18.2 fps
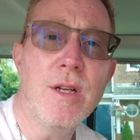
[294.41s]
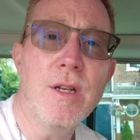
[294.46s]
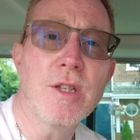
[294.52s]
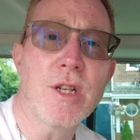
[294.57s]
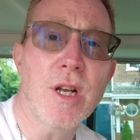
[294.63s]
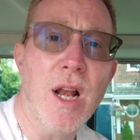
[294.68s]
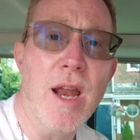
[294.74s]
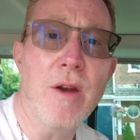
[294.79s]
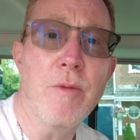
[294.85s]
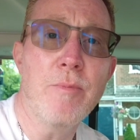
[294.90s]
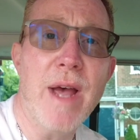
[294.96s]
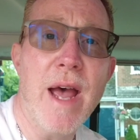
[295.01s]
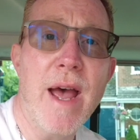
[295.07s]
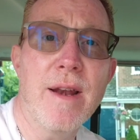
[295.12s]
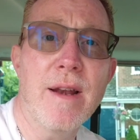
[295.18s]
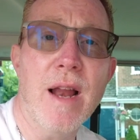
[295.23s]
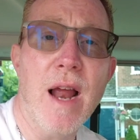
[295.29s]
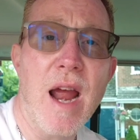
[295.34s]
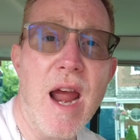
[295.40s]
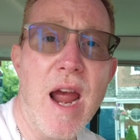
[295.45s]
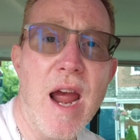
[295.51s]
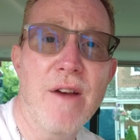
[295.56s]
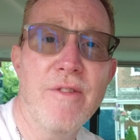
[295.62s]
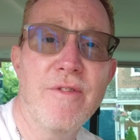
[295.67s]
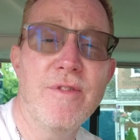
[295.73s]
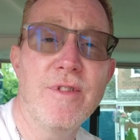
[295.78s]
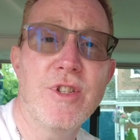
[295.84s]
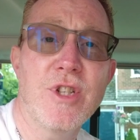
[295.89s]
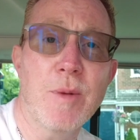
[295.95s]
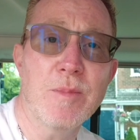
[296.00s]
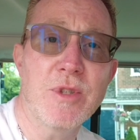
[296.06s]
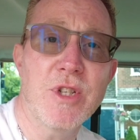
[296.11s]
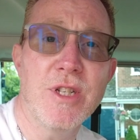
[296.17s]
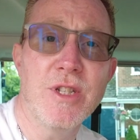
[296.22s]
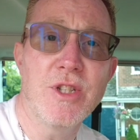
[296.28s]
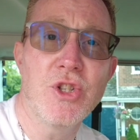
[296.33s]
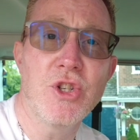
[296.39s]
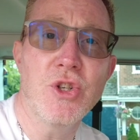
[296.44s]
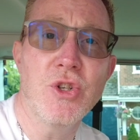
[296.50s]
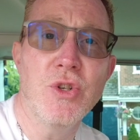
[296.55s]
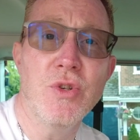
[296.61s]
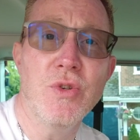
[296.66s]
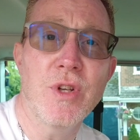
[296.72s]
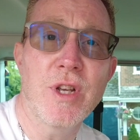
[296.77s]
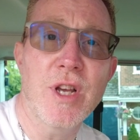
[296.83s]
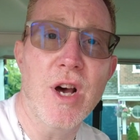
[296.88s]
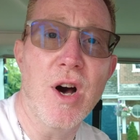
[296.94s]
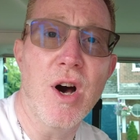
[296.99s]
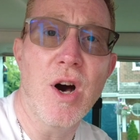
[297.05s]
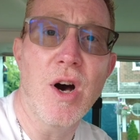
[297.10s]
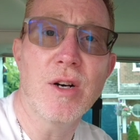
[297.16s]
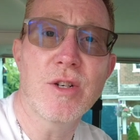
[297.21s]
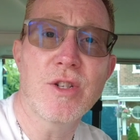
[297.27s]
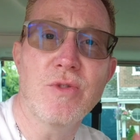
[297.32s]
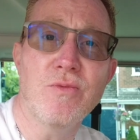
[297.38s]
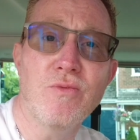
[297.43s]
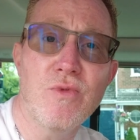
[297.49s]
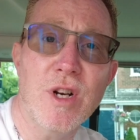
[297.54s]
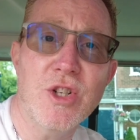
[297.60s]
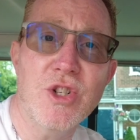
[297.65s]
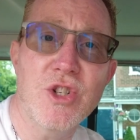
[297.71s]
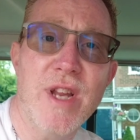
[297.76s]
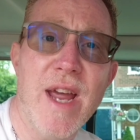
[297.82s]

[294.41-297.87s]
So Claire and Ben have jumped into the car to rush